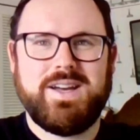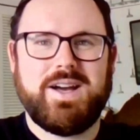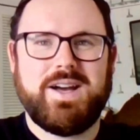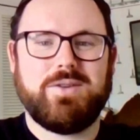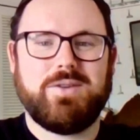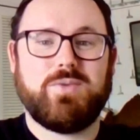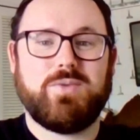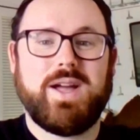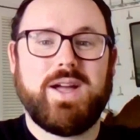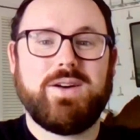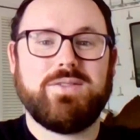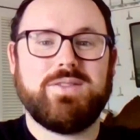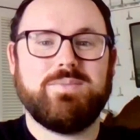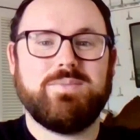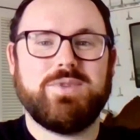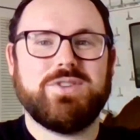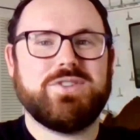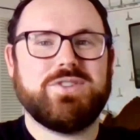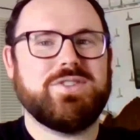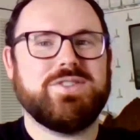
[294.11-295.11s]
route
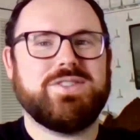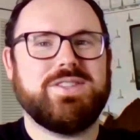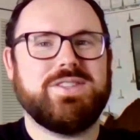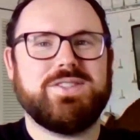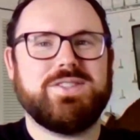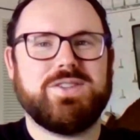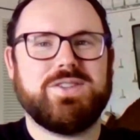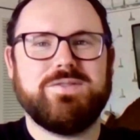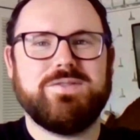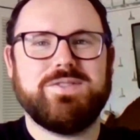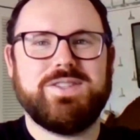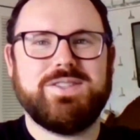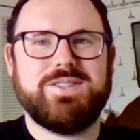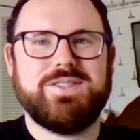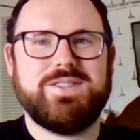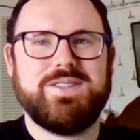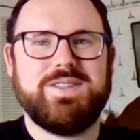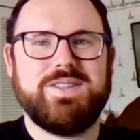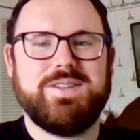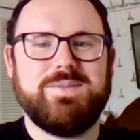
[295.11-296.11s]
emergency
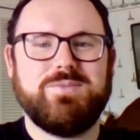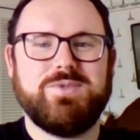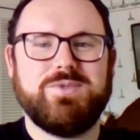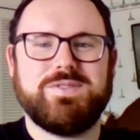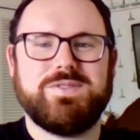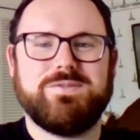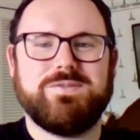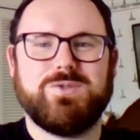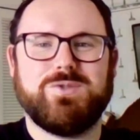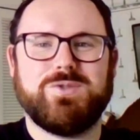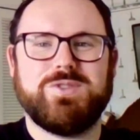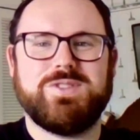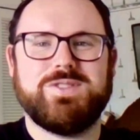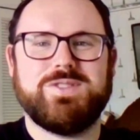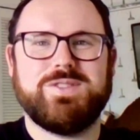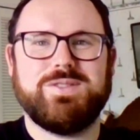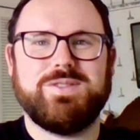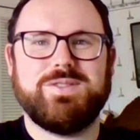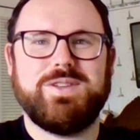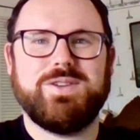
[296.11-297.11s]
services to them, which of course
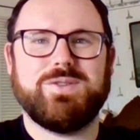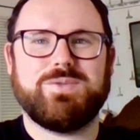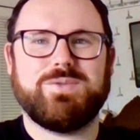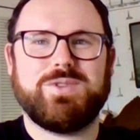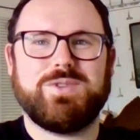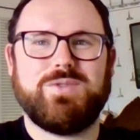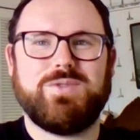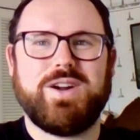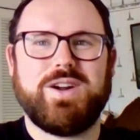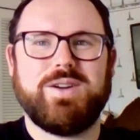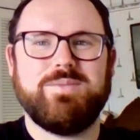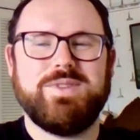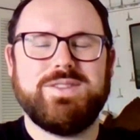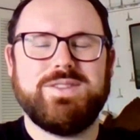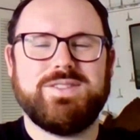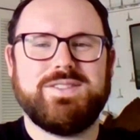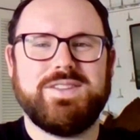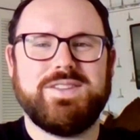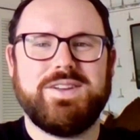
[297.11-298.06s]
is a legal requirement.